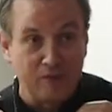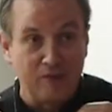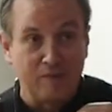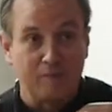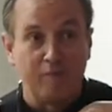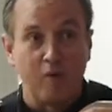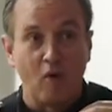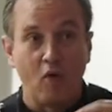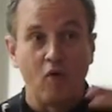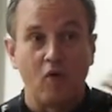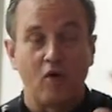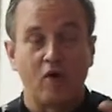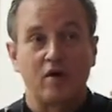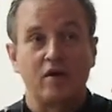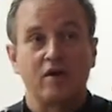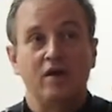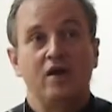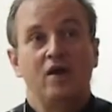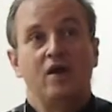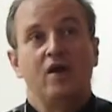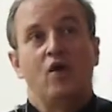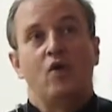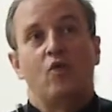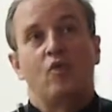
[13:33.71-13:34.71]
the board,
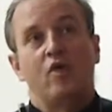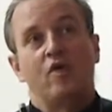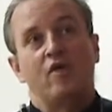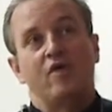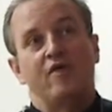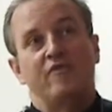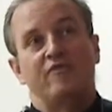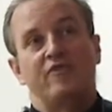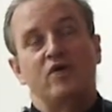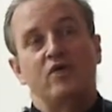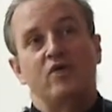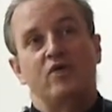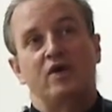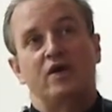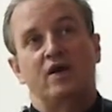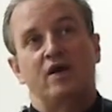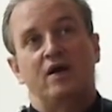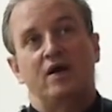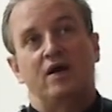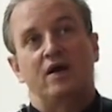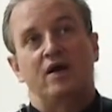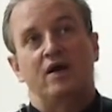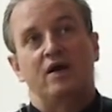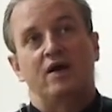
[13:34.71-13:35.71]
we're reviewing
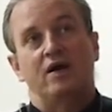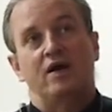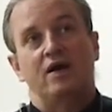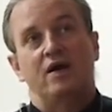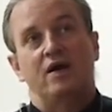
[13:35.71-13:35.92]
a